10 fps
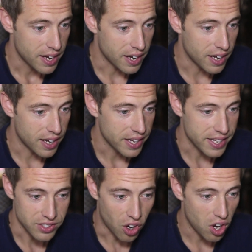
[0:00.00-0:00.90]

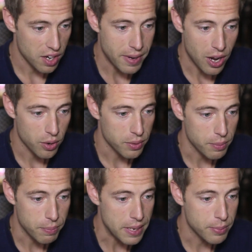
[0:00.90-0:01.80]
It's all
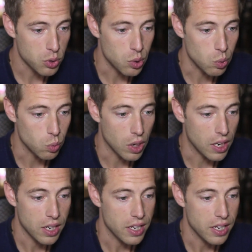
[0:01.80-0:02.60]
about people who,